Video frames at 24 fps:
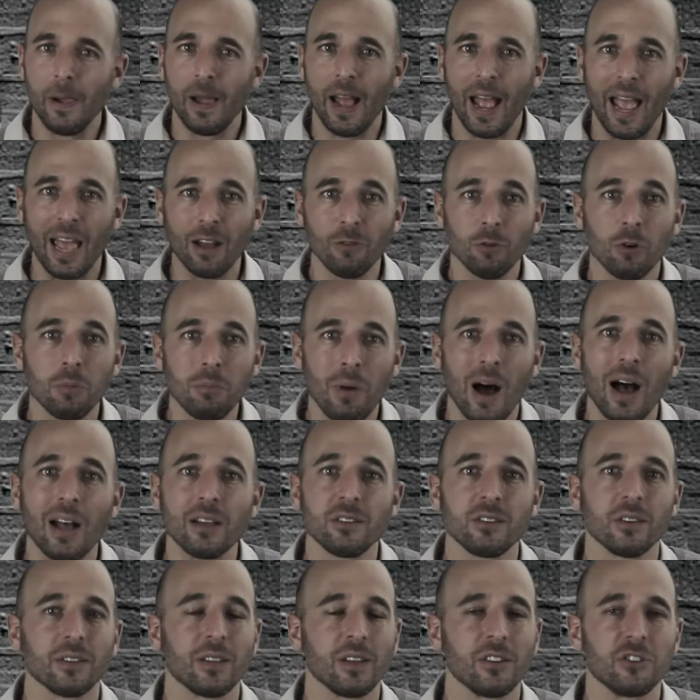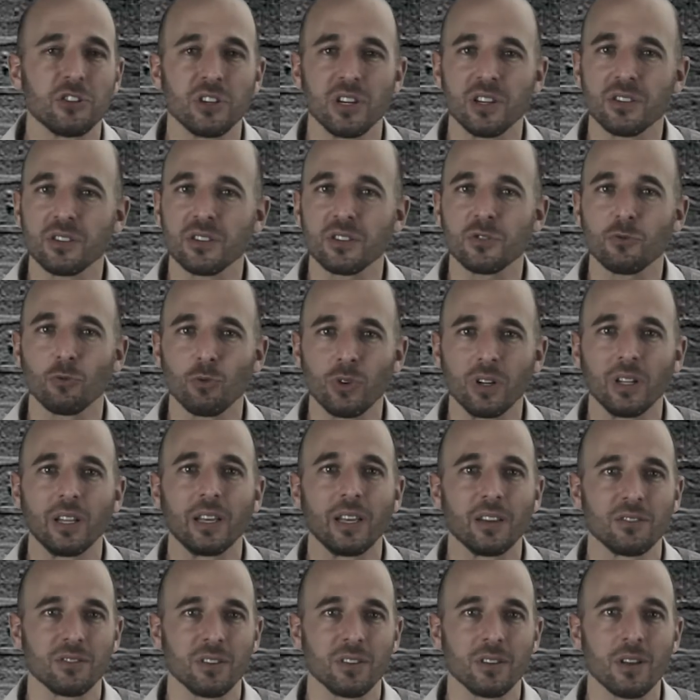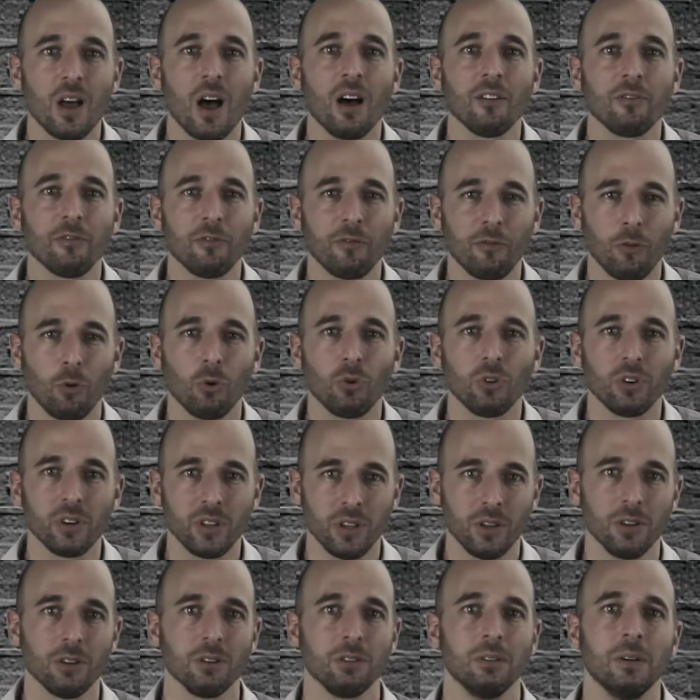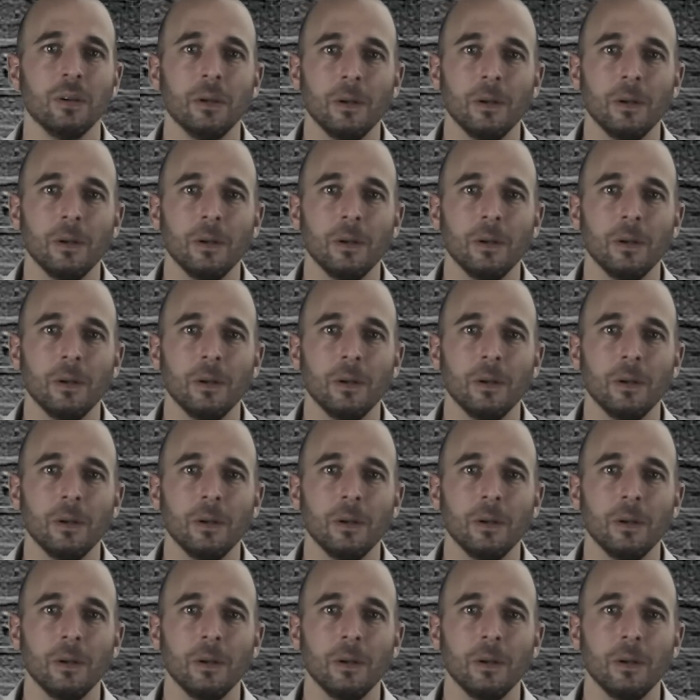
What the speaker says: and remind you that Jesus really is enough for you.